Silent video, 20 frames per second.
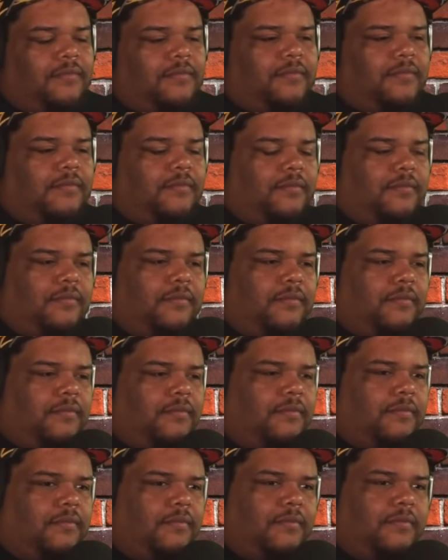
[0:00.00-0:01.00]

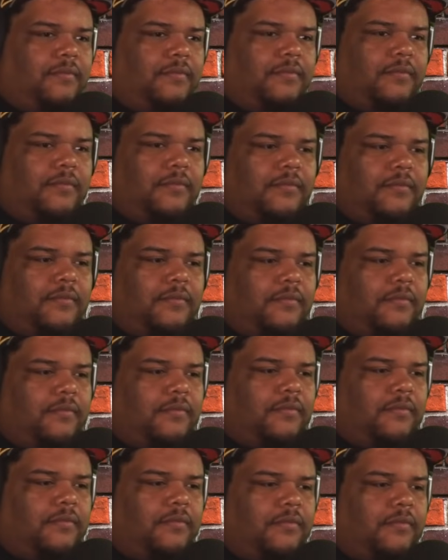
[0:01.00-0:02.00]

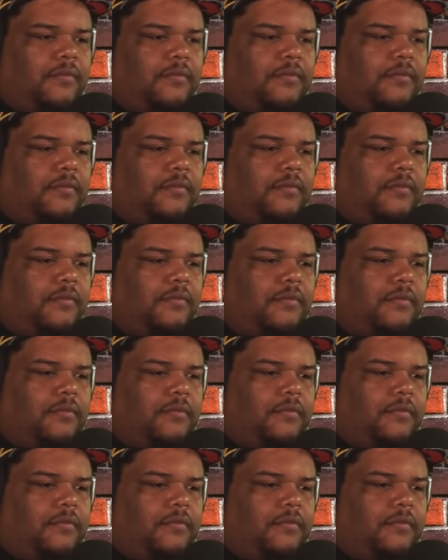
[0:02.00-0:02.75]
This person isn't speaking.